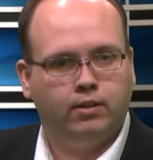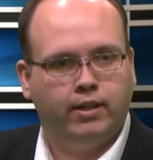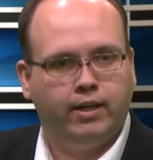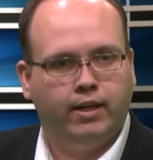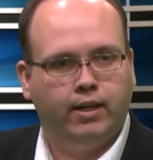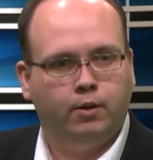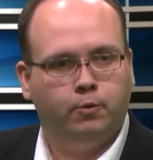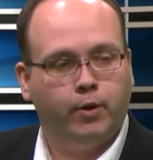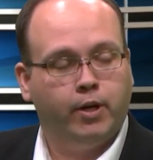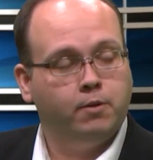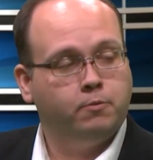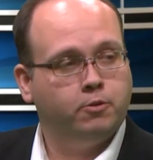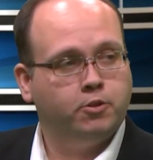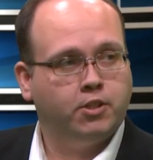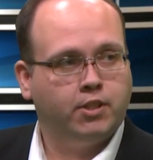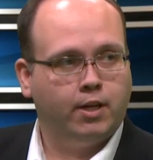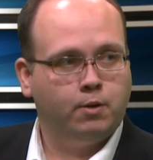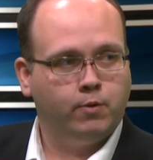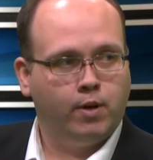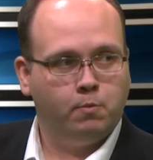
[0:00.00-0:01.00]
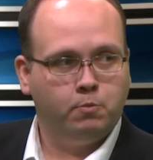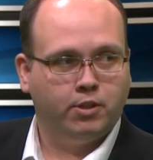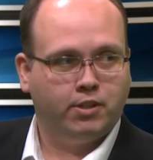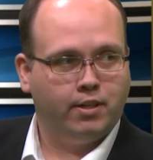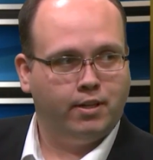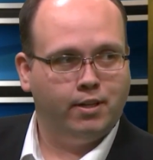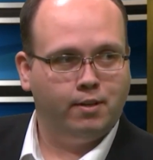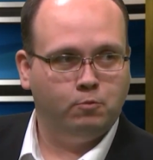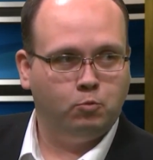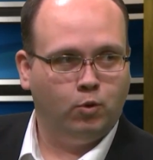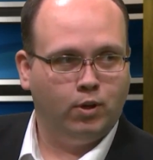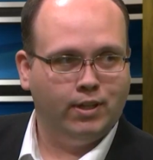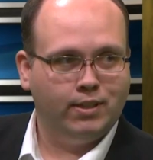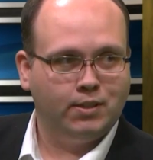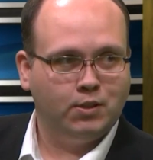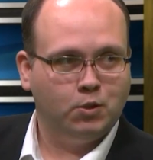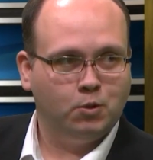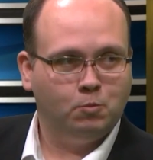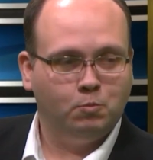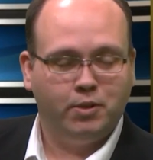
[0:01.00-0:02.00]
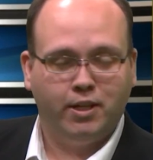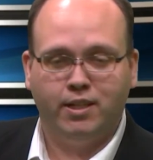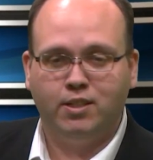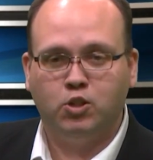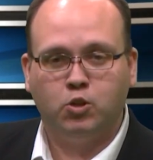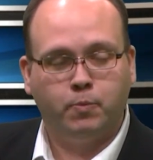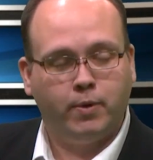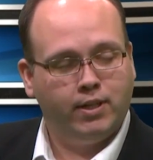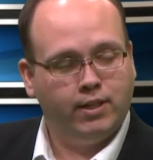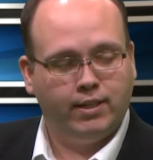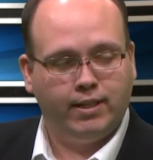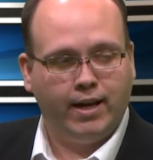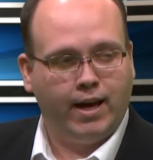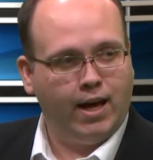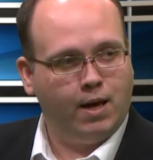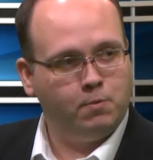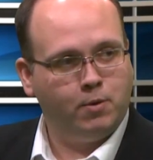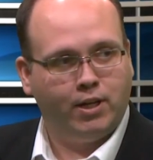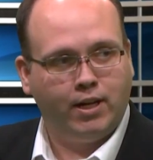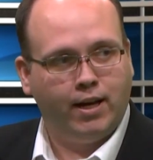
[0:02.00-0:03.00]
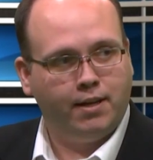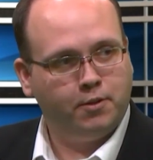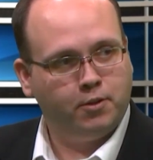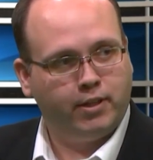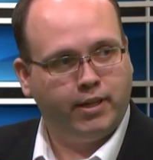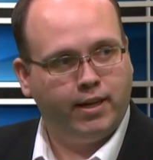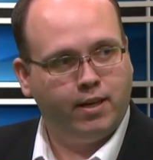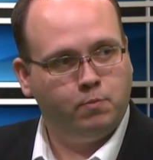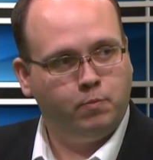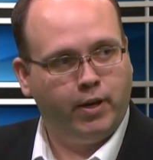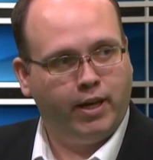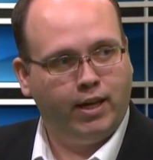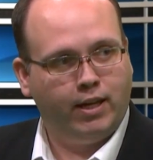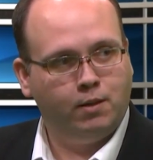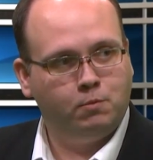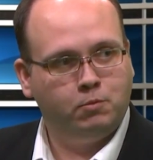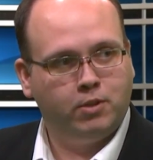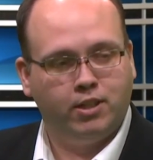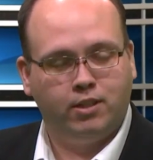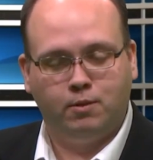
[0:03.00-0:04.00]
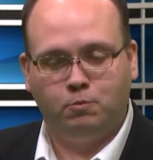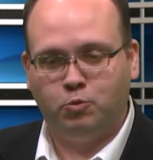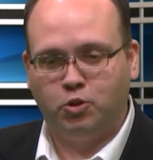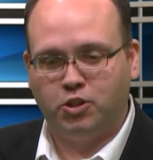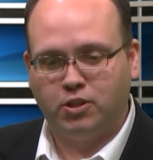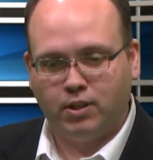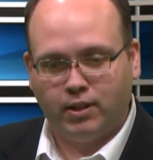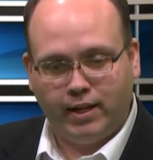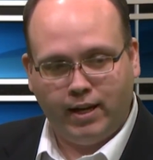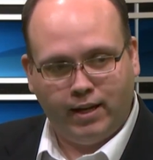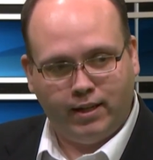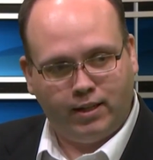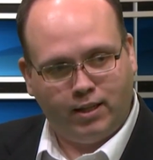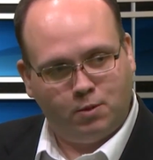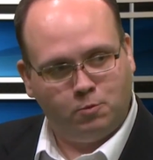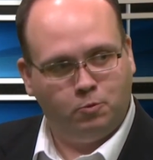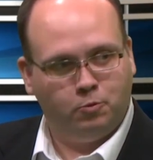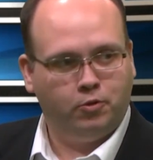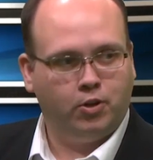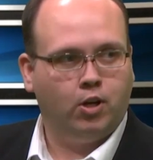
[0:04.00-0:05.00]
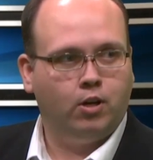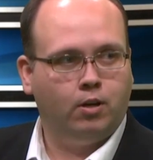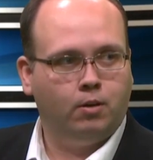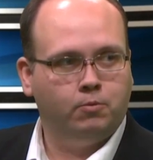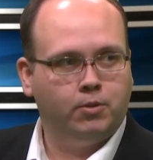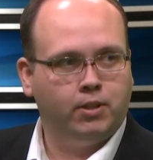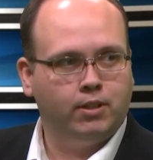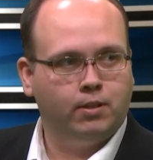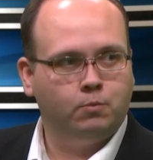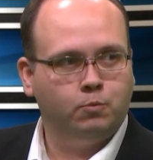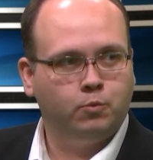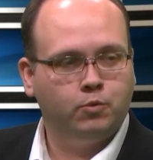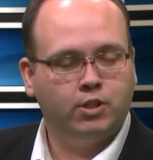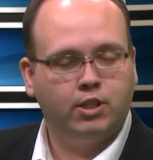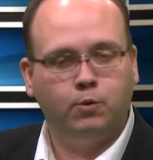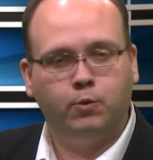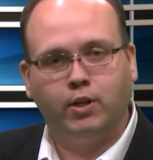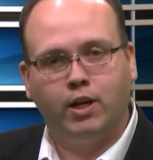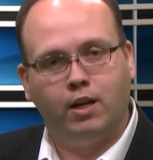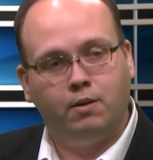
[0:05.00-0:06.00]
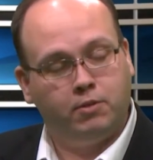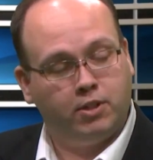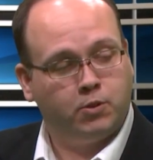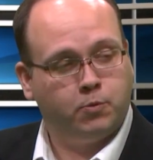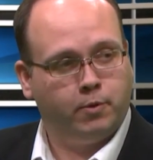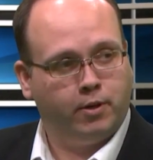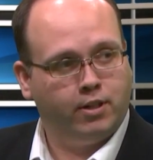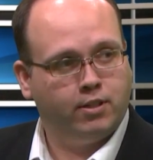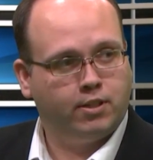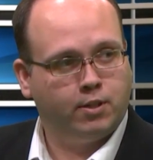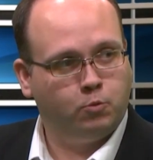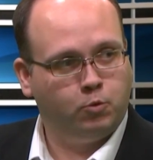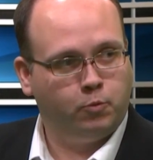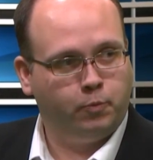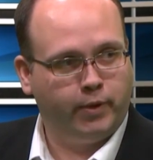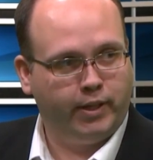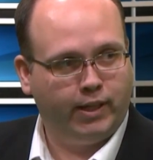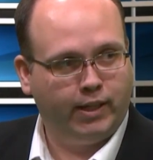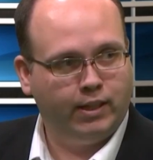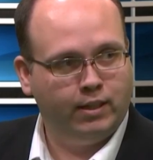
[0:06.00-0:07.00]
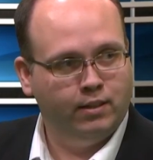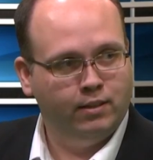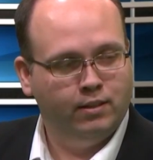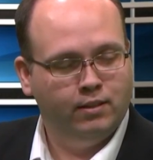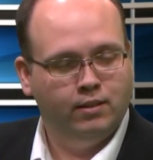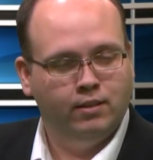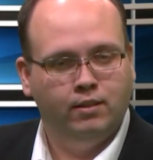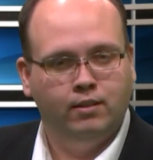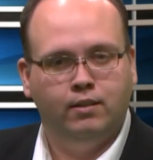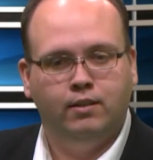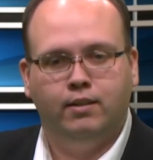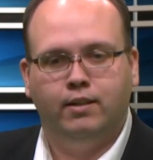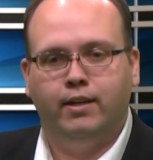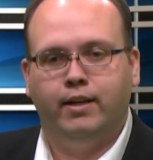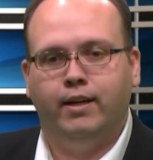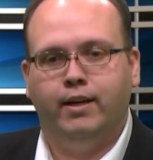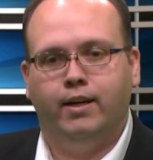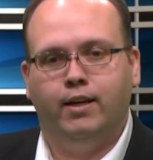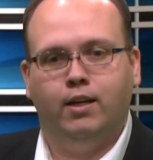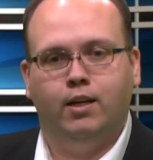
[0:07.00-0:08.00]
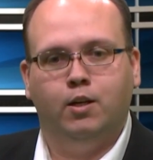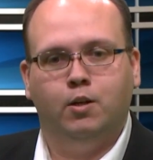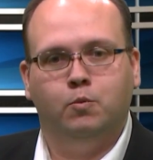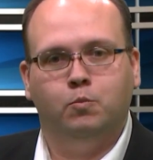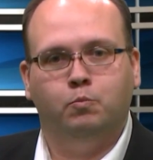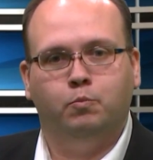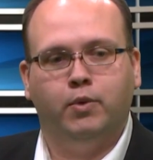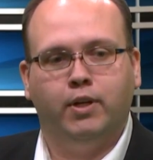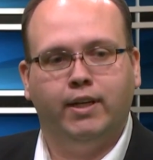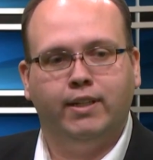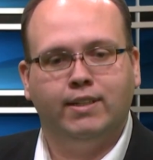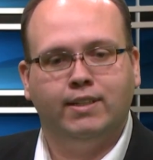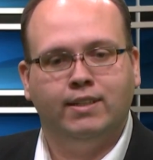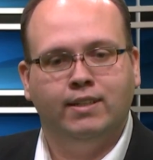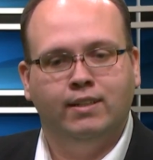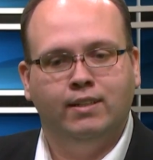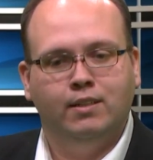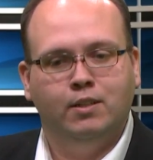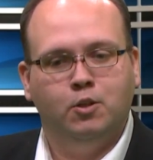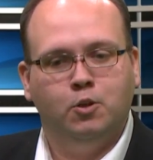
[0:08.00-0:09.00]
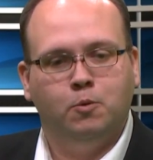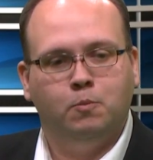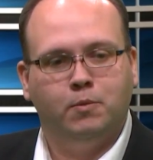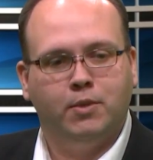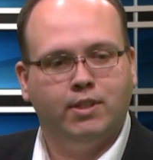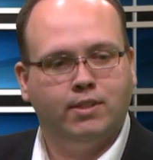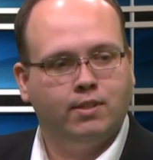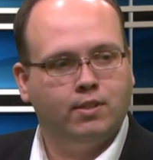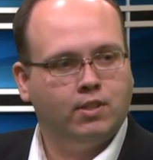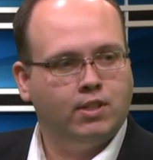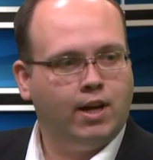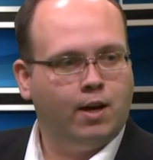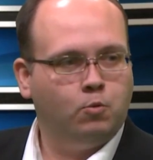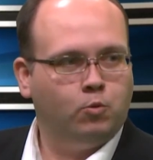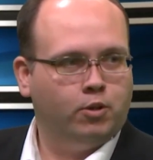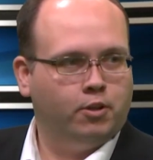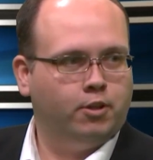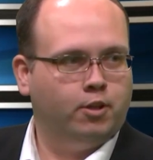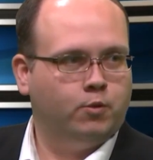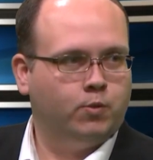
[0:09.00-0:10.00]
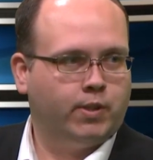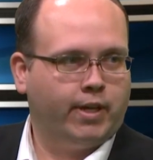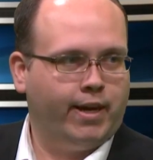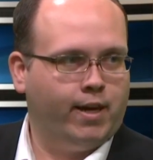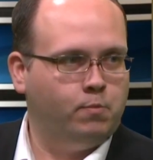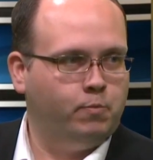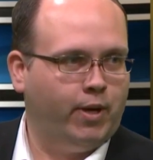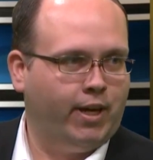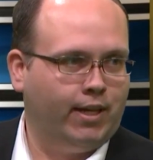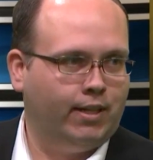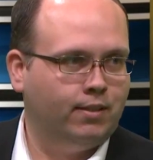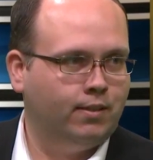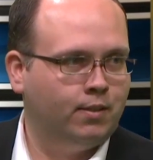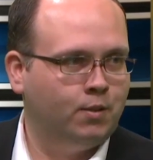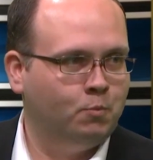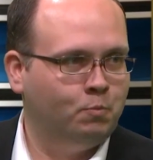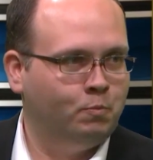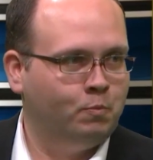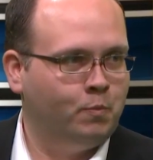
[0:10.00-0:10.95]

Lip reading: ran for state representative once, didn't spend a dime on either campaign, did it just to kind of get involved and see what kind of experience it would be. But this is not one of those campaigns.